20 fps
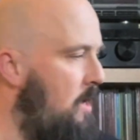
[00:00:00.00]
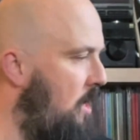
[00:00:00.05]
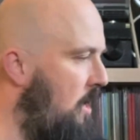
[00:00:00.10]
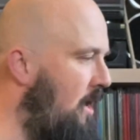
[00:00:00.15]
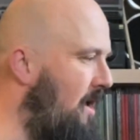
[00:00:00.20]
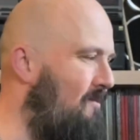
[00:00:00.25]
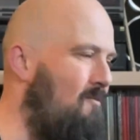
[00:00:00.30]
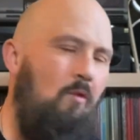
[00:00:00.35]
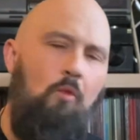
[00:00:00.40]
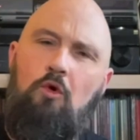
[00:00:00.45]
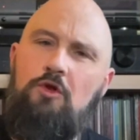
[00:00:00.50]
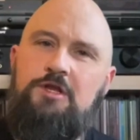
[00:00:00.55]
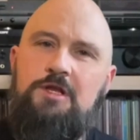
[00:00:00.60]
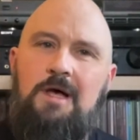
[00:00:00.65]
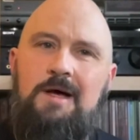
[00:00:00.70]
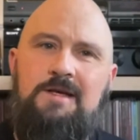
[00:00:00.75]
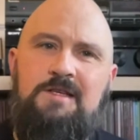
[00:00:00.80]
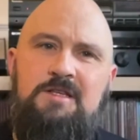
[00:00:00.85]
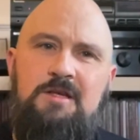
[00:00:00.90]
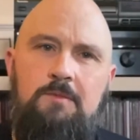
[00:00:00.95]
Would
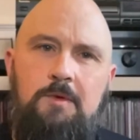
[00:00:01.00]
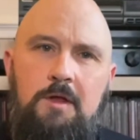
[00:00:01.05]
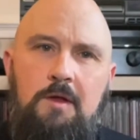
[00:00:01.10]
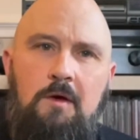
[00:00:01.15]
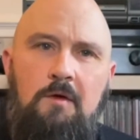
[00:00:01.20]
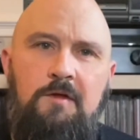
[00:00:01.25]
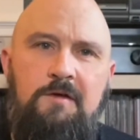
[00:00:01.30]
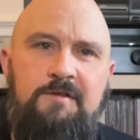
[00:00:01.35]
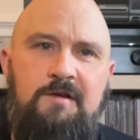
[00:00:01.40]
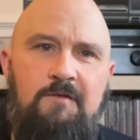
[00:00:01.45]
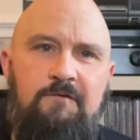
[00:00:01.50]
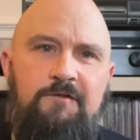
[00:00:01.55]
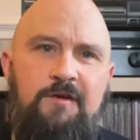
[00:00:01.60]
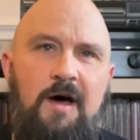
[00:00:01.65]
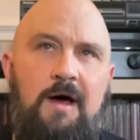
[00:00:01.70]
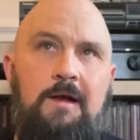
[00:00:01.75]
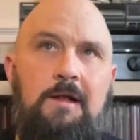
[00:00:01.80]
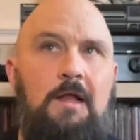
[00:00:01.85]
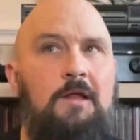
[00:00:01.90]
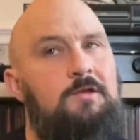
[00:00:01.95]
like some of the others on
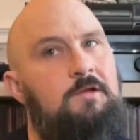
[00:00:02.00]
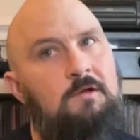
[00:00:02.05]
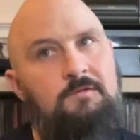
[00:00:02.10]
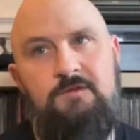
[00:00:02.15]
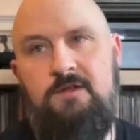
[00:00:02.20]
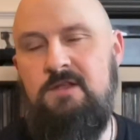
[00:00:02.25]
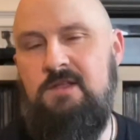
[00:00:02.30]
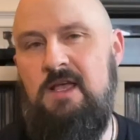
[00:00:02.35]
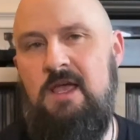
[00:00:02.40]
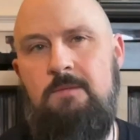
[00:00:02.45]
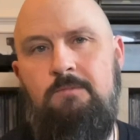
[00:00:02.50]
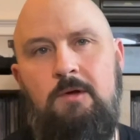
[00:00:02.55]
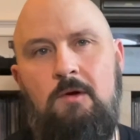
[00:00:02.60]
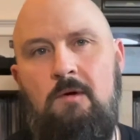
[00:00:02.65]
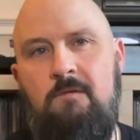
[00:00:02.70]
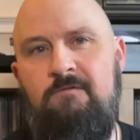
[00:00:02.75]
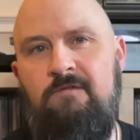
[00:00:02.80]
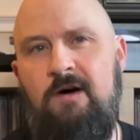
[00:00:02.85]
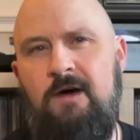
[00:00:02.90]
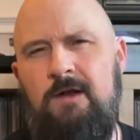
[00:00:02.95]
vinyl. I'd love the debut
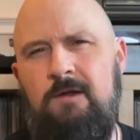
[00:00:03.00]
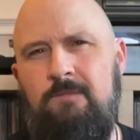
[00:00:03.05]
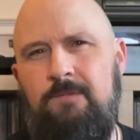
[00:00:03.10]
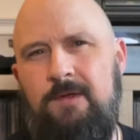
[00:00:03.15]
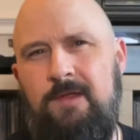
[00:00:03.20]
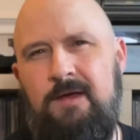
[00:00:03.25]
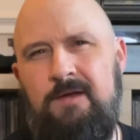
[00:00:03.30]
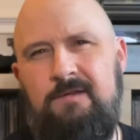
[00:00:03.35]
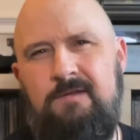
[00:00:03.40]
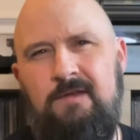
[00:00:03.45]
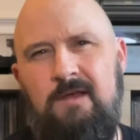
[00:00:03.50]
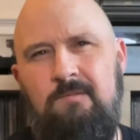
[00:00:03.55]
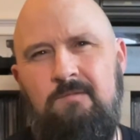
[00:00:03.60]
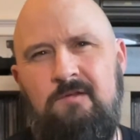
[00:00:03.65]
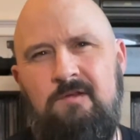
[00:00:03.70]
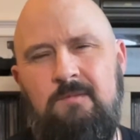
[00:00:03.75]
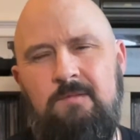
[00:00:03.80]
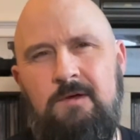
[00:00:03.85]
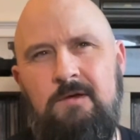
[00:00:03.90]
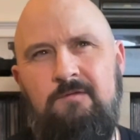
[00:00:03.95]
on vinyl, but that
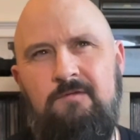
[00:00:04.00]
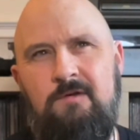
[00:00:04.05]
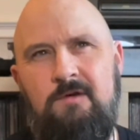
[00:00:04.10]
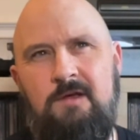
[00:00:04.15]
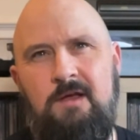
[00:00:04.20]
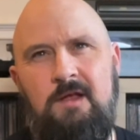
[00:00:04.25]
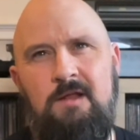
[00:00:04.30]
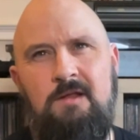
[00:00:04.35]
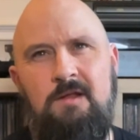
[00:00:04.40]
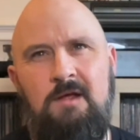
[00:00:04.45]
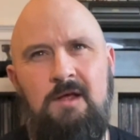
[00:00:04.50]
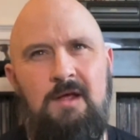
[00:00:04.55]
seems to be fucking...